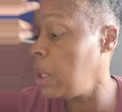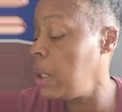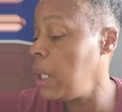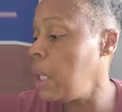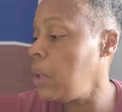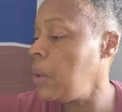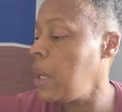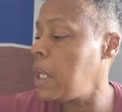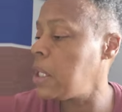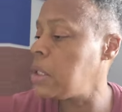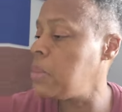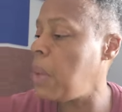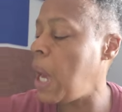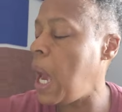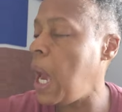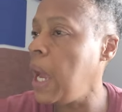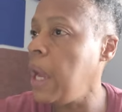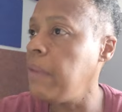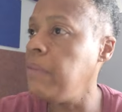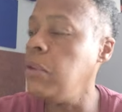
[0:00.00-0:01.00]

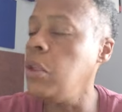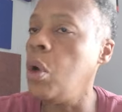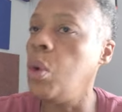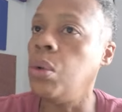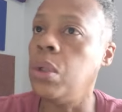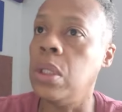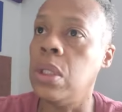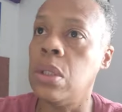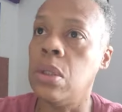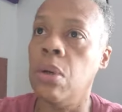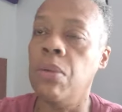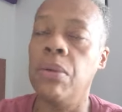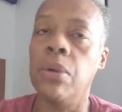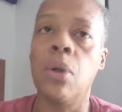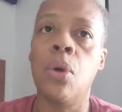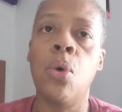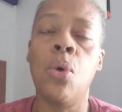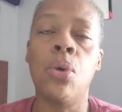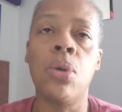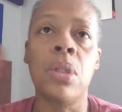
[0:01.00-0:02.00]
I have noticed over
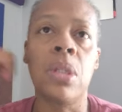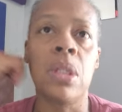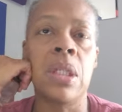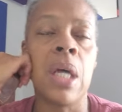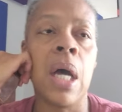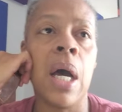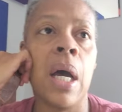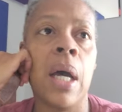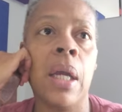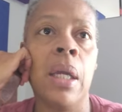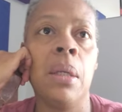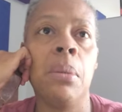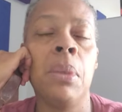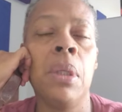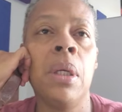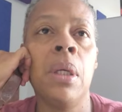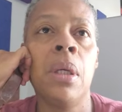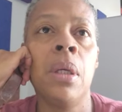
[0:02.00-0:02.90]
the course of time,